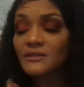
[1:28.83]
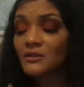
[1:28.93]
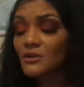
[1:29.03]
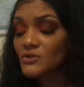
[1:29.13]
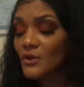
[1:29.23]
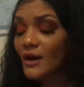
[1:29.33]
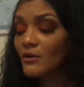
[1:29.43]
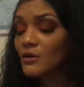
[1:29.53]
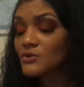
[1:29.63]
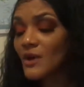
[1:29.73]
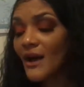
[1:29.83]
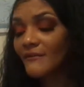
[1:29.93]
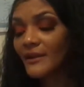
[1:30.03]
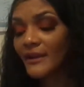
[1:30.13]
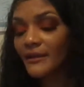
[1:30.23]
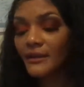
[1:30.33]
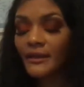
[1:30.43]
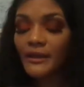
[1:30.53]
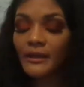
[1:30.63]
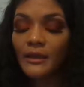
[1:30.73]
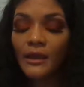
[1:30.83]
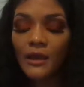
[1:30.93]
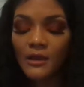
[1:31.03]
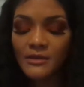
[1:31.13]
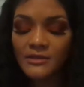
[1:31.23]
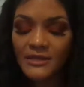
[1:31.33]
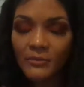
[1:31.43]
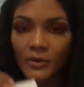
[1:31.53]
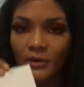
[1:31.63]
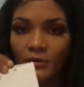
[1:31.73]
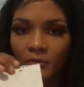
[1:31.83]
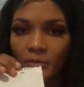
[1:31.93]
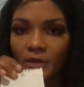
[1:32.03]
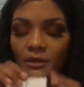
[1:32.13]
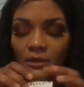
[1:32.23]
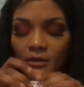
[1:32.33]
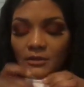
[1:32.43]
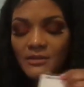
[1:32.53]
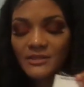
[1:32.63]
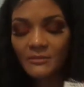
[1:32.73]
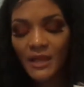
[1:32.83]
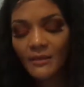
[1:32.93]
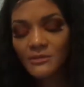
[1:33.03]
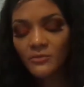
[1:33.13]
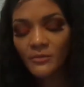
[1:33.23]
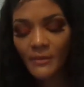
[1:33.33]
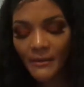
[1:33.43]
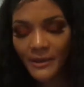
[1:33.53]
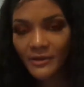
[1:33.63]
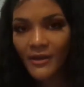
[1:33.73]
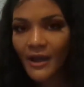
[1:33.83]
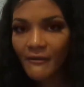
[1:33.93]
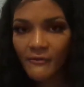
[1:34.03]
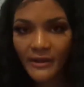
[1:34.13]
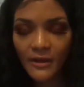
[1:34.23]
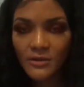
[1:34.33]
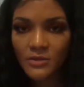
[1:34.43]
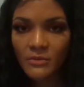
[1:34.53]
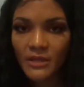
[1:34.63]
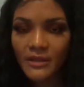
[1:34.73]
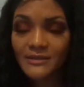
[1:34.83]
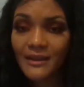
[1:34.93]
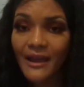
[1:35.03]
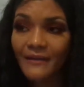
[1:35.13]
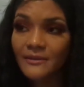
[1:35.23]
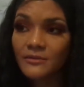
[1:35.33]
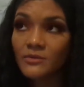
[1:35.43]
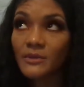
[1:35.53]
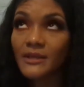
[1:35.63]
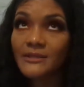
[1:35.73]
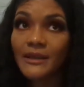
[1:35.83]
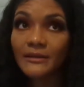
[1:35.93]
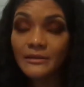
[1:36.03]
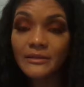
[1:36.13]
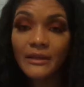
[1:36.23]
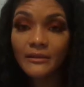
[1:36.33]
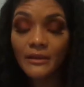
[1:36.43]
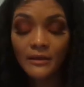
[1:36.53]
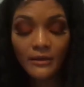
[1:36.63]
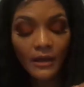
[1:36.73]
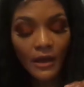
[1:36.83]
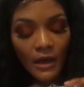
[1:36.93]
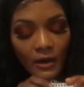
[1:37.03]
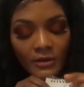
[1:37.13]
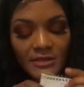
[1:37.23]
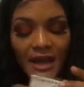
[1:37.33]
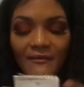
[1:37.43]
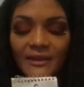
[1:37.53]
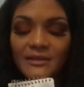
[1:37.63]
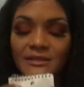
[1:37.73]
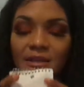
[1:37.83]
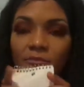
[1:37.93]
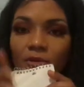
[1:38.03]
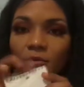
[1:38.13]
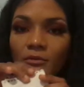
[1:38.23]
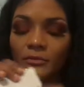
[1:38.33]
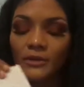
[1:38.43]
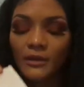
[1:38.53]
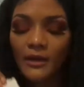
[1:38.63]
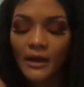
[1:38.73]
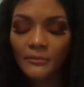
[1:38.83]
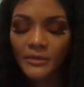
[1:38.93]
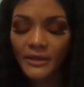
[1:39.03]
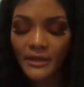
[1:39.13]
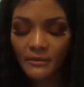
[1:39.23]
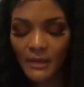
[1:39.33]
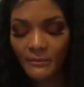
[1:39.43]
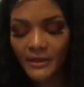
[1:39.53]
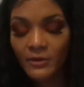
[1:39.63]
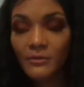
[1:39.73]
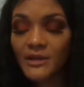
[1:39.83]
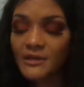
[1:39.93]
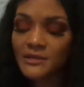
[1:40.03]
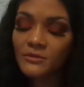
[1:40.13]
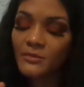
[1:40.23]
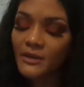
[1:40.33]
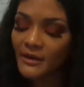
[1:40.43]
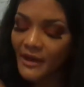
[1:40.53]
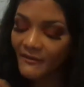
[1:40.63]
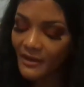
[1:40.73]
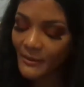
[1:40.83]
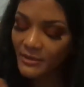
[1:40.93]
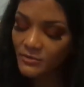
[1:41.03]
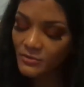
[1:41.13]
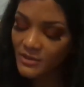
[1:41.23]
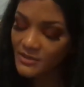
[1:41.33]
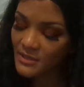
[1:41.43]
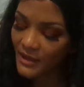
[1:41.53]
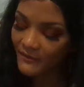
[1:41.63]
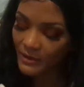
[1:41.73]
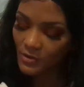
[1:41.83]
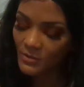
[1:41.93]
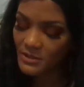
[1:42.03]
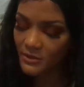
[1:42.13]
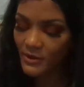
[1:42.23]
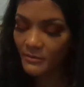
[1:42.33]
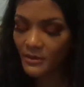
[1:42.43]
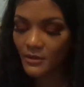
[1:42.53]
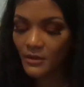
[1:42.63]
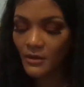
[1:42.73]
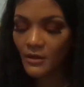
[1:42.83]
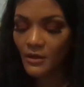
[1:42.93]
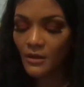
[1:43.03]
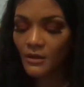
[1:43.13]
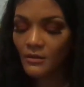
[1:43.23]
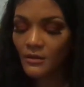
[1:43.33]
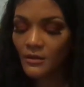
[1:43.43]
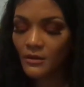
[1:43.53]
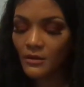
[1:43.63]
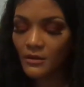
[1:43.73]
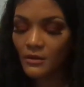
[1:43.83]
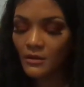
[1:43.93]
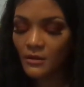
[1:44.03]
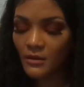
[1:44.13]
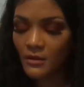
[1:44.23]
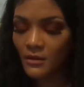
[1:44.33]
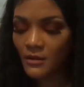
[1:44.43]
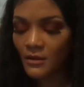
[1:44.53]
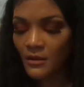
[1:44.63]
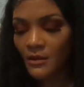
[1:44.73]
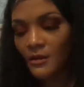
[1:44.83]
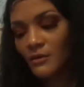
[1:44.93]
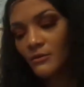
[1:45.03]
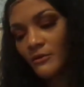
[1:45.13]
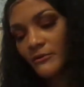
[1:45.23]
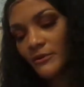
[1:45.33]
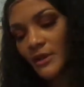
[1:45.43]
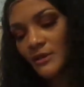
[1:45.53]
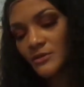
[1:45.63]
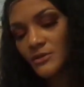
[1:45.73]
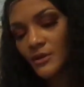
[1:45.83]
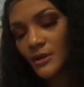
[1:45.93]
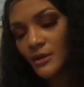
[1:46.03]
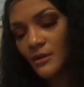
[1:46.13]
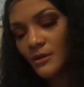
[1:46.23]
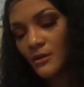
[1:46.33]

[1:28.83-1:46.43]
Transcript: And also, I'll also have like a separate little book because sometimes my planner, I write down so many things that I have to do, so many things that I need to get done. I'll also have like this separate little book. I'll put it in my planner because I'll have like my to-do list. I have like a whole bunch of crap in there that I wrote for yesterday.